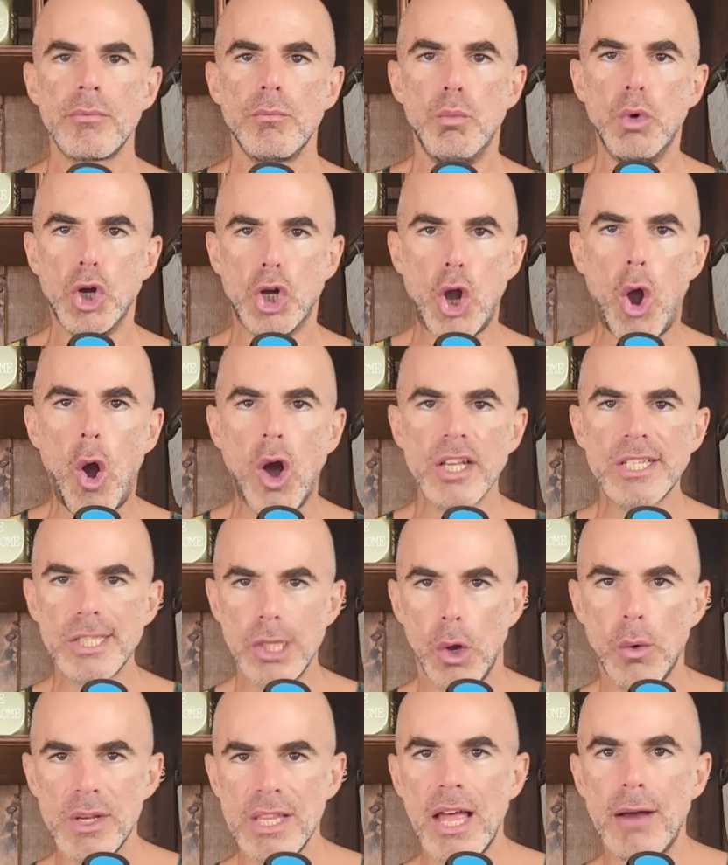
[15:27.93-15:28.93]
will cause
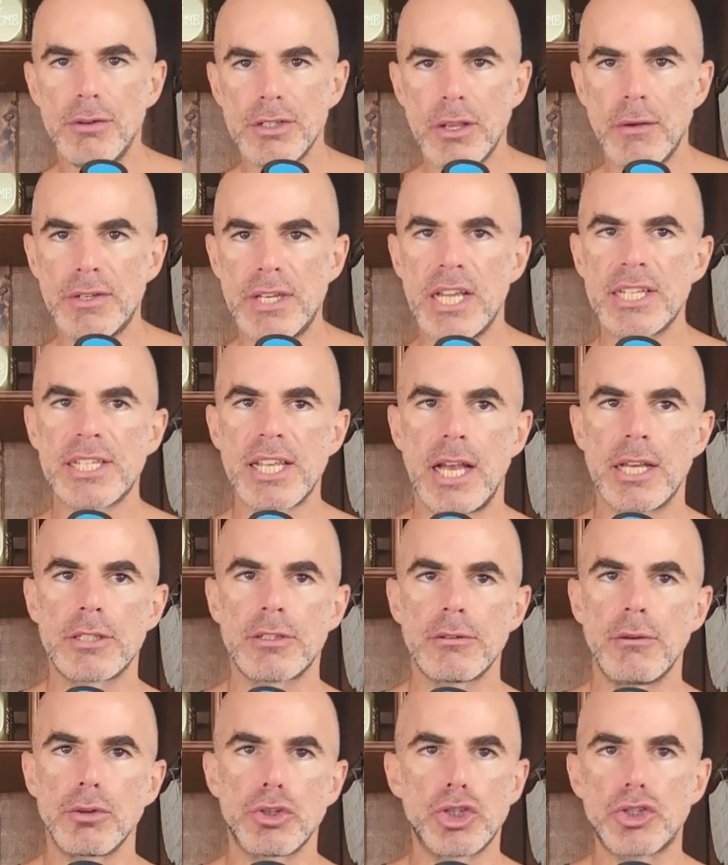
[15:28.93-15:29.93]
lower levels of
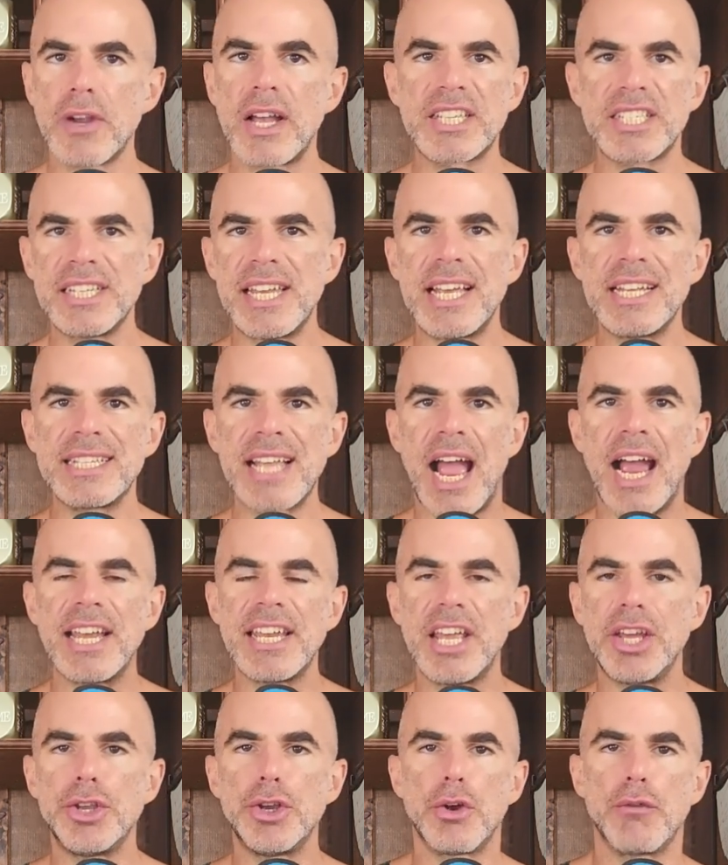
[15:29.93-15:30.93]
testosterone. Stress and
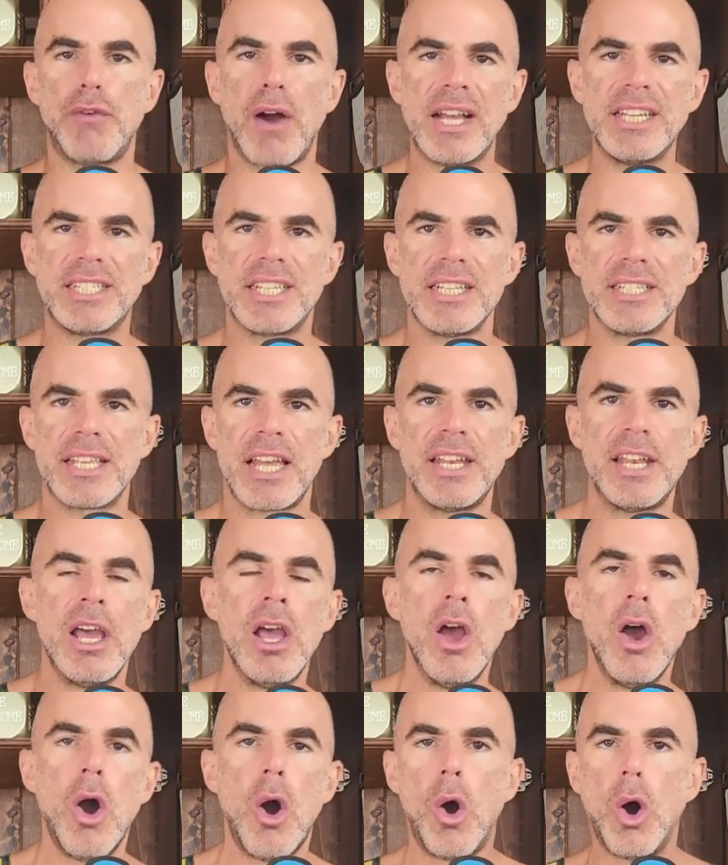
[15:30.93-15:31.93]
anxiety and your vices and
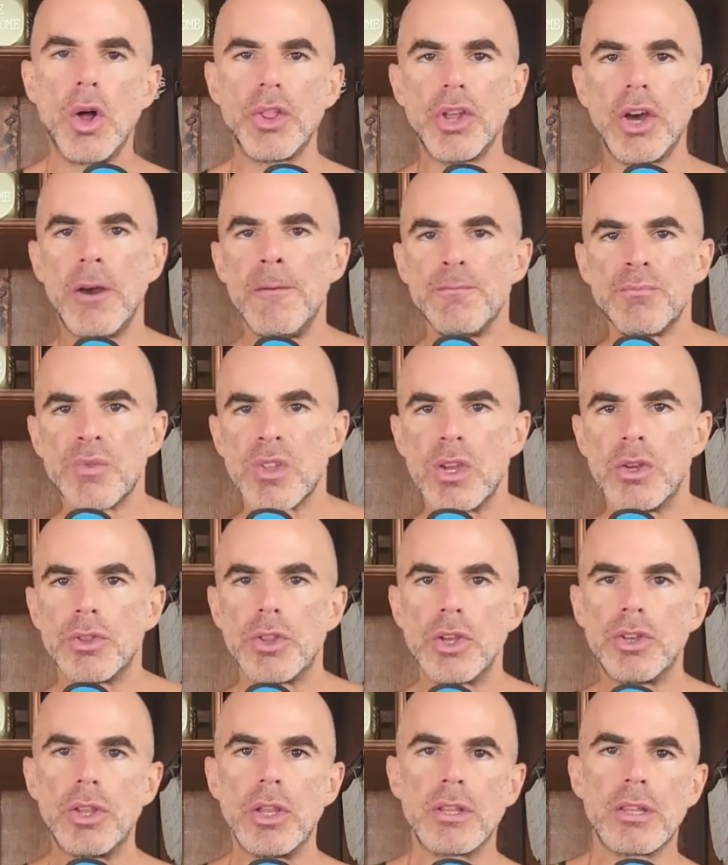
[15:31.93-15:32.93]
all
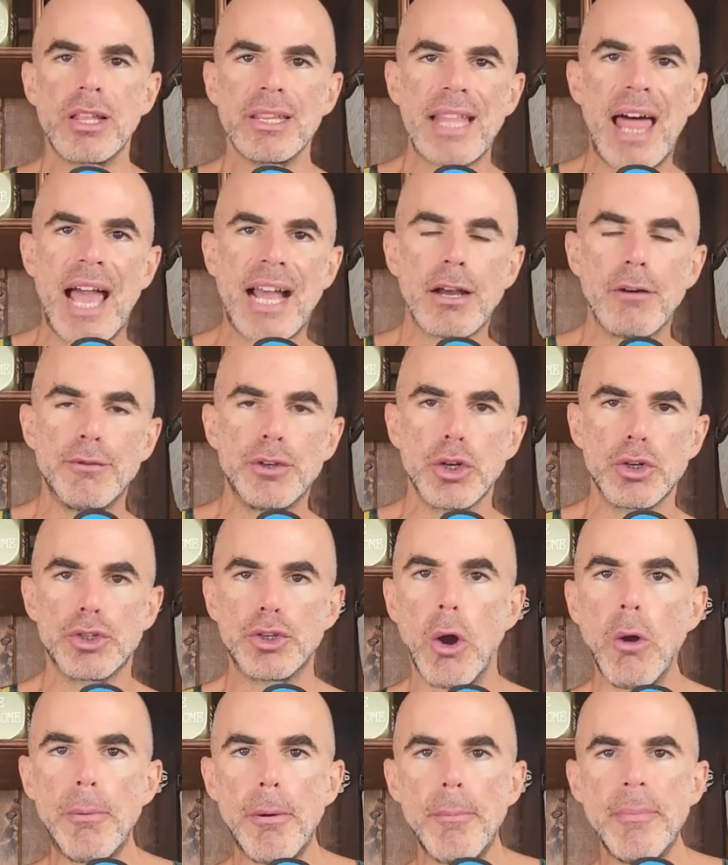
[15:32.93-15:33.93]
the lack of your
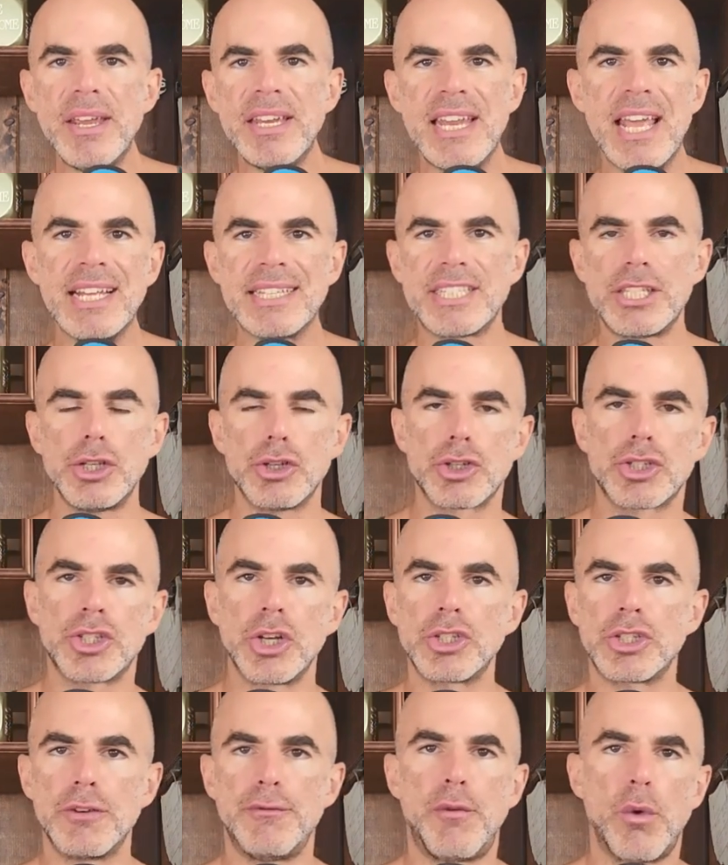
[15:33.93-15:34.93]
dopamine hits that you're
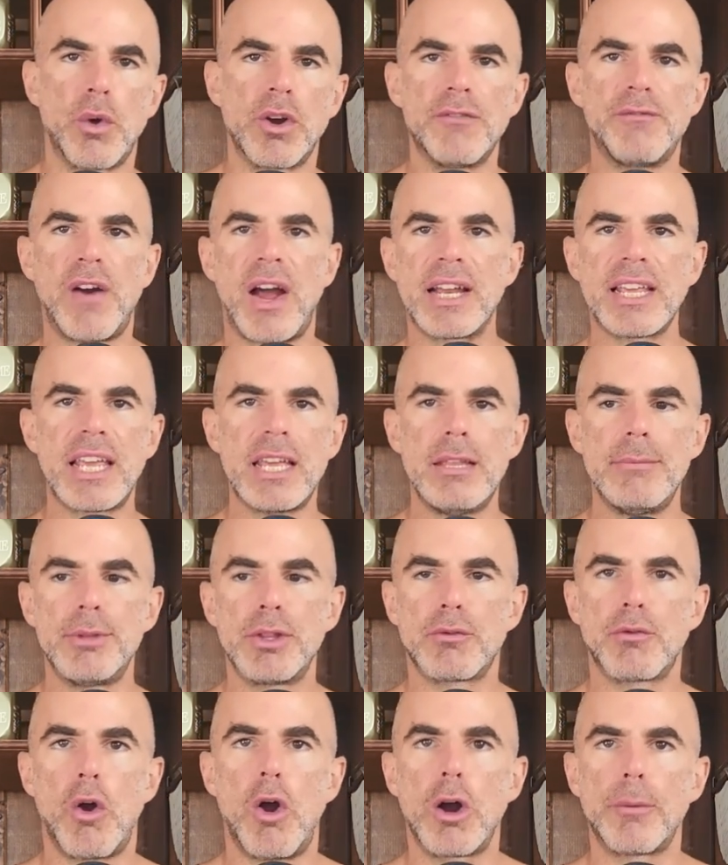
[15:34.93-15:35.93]
searching for and getting them in
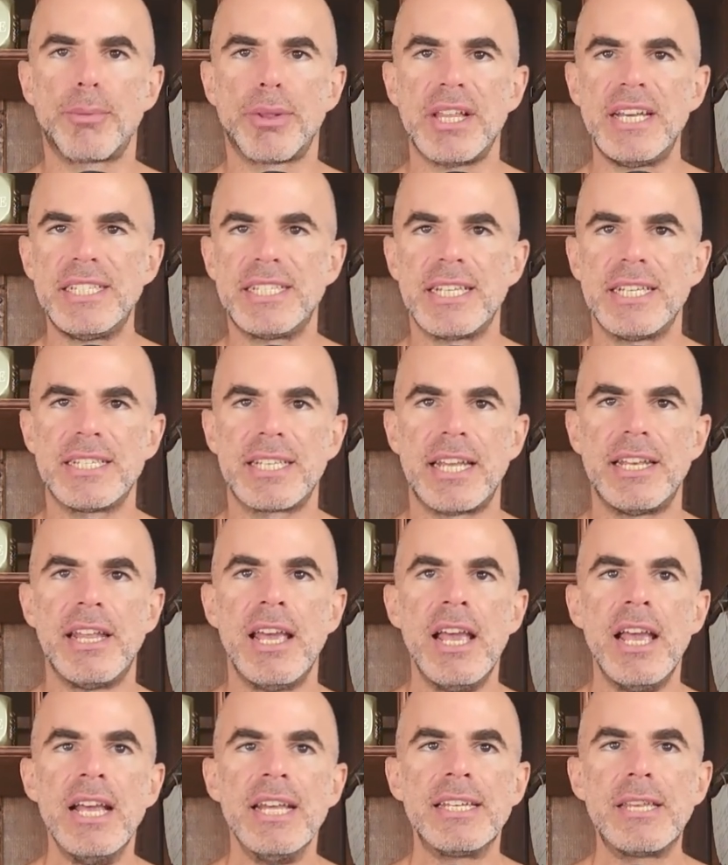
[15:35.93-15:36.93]
the wrong places and
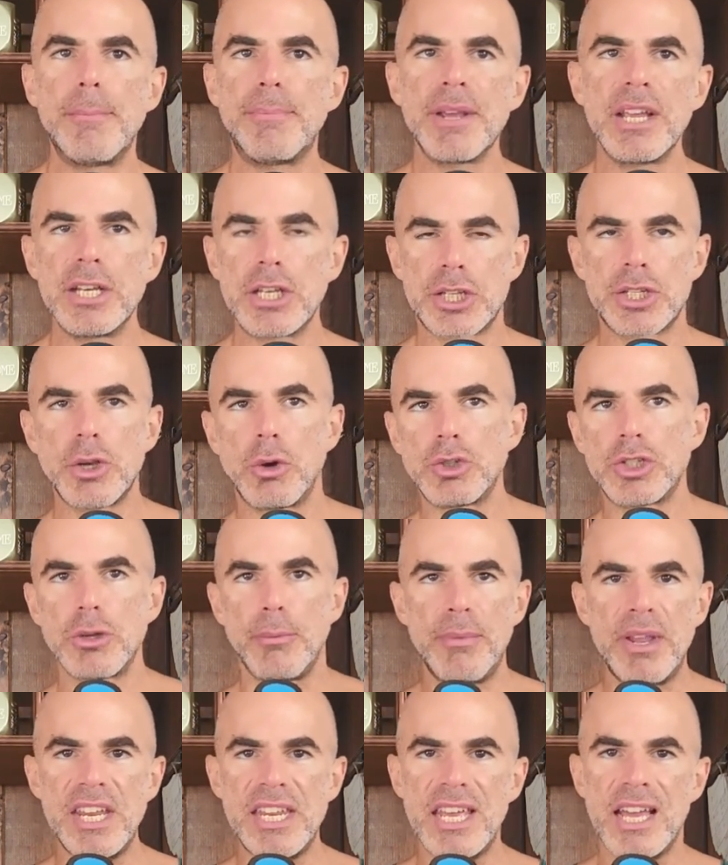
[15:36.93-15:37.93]
dipping into social
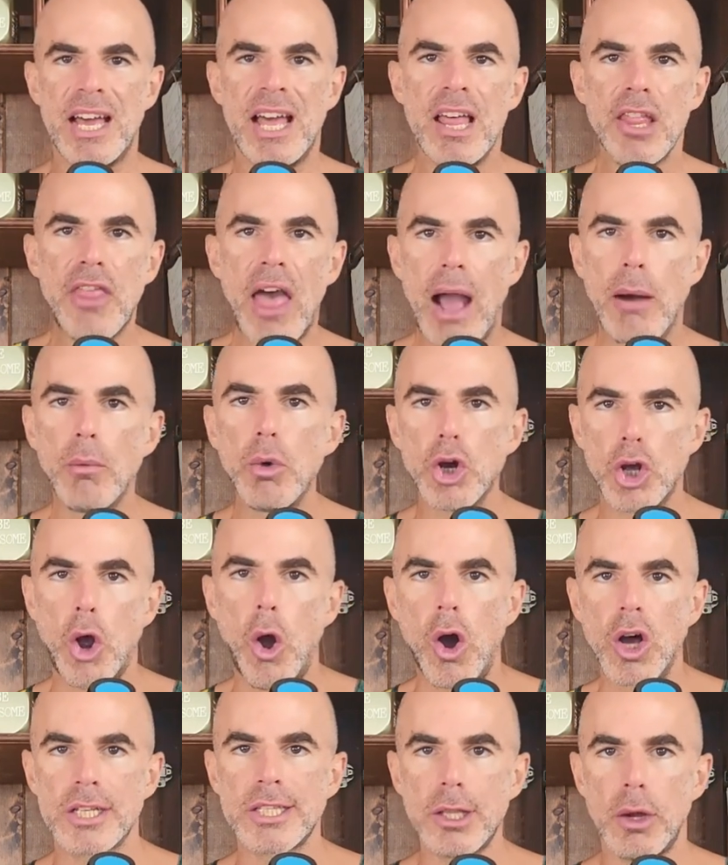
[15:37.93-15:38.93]
media, that will
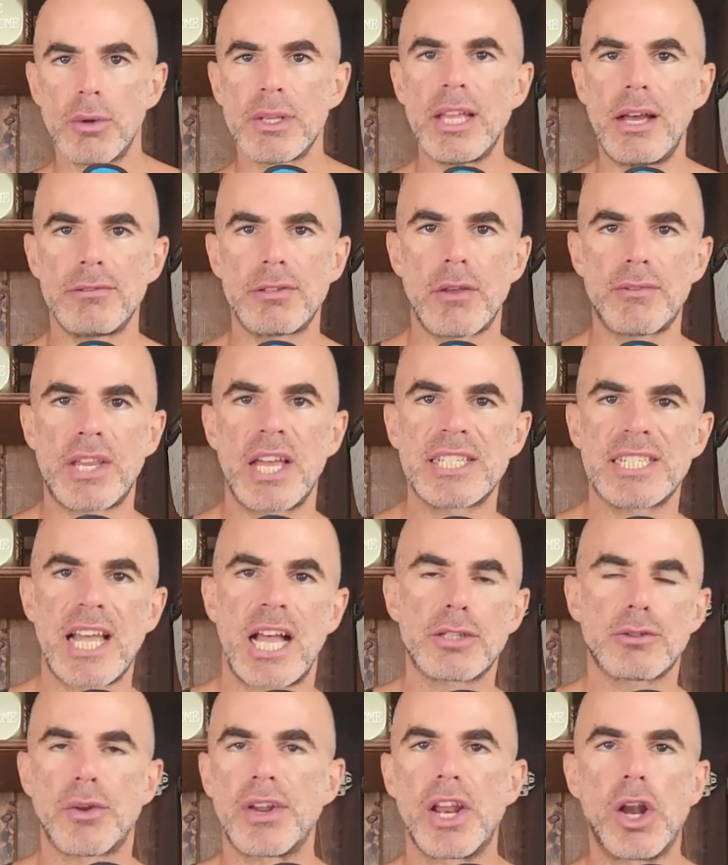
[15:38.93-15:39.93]
cause lower levels of testosterone.